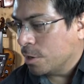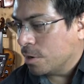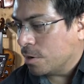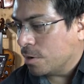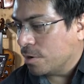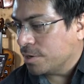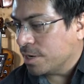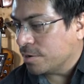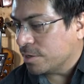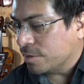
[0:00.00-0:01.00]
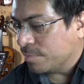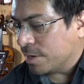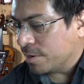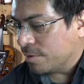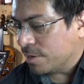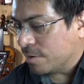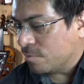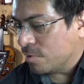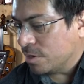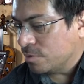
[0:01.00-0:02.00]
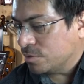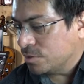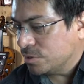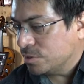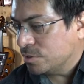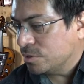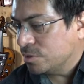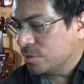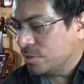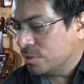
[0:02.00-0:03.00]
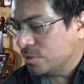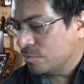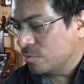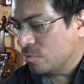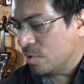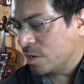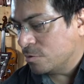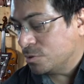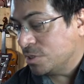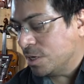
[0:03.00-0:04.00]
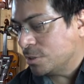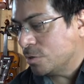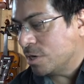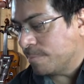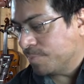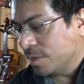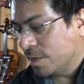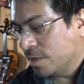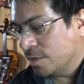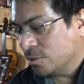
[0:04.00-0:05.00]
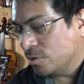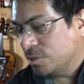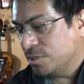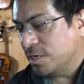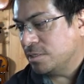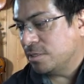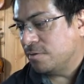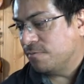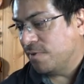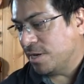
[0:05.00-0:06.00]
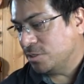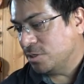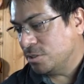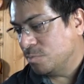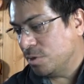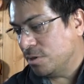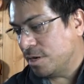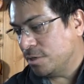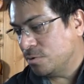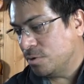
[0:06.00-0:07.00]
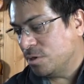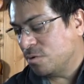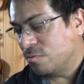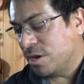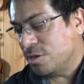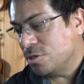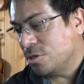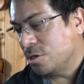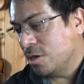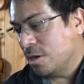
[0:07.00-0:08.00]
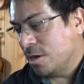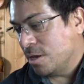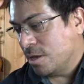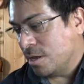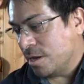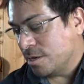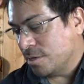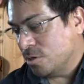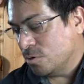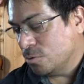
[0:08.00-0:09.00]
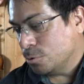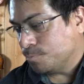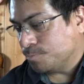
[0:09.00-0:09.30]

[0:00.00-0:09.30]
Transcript: Oh, yeah, okay, about, 106, okay. So it says that the fastest moderato in the range I can use